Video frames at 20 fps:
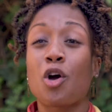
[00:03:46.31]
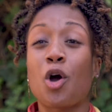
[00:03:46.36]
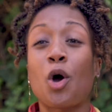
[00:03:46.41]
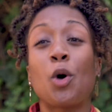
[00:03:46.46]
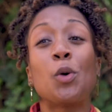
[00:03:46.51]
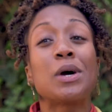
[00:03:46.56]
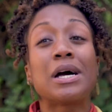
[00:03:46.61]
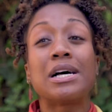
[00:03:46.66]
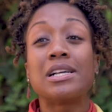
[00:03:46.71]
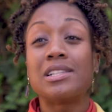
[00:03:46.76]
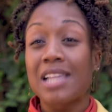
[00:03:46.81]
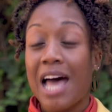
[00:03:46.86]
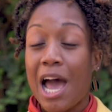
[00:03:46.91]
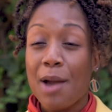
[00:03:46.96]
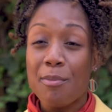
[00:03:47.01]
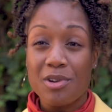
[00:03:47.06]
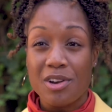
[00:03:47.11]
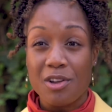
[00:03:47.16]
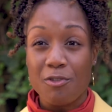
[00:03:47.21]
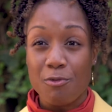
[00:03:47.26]

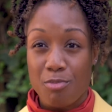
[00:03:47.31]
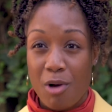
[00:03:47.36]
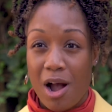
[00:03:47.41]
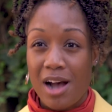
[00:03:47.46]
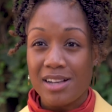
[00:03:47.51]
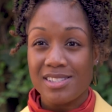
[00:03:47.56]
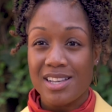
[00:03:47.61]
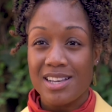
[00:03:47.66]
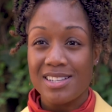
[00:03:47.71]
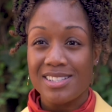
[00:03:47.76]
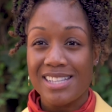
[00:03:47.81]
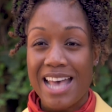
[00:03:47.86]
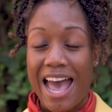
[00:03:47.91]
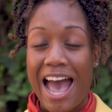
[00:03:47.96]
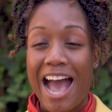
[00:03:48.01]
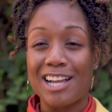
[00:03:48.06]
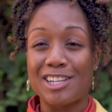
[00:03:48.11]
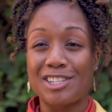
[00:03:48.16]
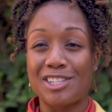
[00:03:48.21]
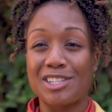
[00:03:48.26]
co-collaborative process
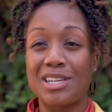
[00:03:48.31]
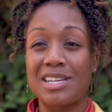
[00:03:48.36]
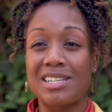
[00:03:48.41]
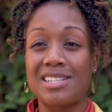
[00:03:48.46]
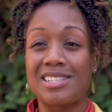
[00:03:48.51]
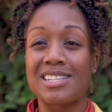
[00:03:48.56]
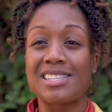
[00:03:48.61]
to actually